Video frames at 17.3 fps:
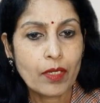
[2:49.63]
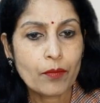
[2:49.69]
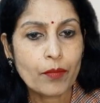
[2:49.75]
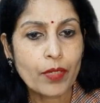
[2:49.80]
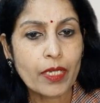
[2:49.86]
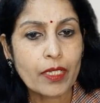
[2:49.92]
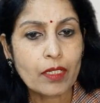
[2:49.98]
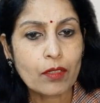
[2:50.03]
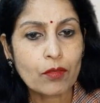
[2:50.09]

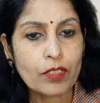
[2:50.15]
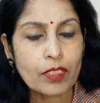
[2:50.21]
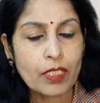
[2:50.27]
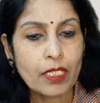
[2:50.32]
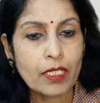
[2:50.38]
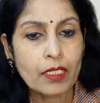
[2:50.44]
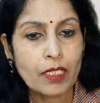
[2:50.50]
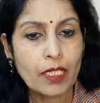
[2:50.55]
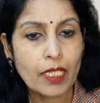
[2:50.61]
Find out
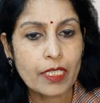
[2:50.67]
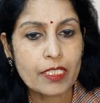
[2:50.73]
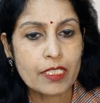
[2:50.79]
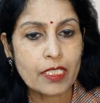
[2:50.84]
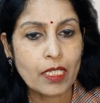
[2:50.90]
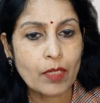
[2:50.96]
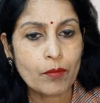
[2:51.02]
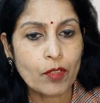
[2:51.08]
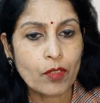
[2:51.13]
the
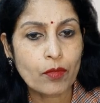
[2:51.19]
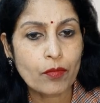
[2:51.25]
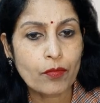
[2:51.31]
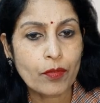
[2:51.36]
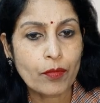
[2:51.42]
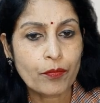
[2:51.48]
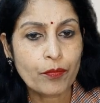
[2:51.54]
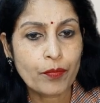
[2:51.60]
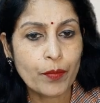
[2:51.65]
LCM of
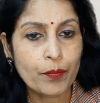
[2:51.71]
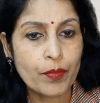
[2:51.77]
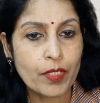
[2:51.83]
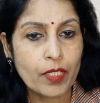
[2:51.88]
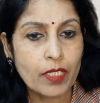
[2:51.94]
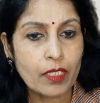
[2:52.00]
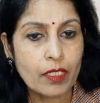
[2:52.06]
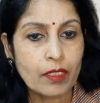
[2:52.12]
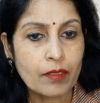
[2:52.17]

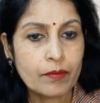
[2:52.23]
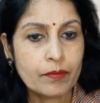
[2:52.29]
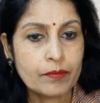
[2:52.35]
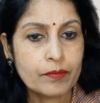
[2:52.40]
15,